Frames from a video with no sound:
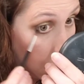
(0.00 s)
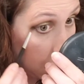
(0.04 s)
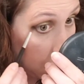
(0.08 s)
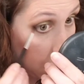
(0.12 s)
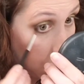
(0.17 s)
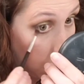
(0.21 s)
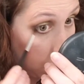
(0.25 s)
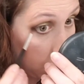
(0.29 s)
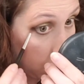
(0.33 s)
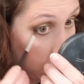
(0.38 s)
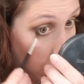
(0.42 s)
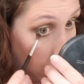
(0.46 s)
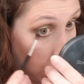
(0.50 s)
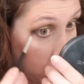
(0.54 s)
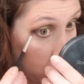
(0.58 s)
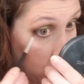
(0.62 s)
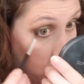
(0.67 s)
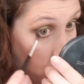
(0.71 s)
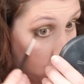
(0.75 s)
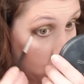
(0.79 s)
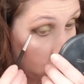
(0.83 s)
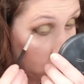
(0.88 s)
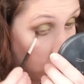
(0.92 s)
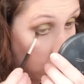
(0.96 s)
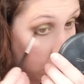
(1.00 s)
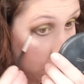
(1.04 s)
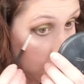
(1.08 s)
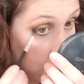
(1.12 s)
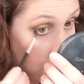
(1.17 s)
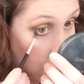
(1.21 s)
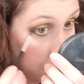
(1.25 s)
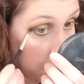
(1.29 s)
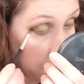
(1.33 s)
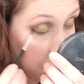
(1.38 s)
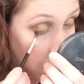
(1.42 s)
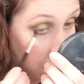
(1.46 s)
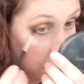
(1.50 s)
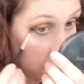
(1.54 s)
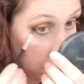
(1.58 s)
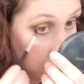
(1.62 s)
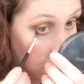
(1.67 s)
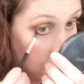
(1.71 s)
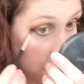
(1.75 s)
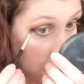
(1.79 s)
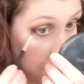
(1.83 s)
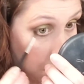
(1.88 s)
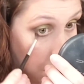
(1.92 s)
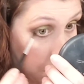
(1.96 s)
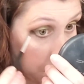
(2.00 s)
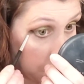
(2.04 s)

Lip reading: Really join it up to the top.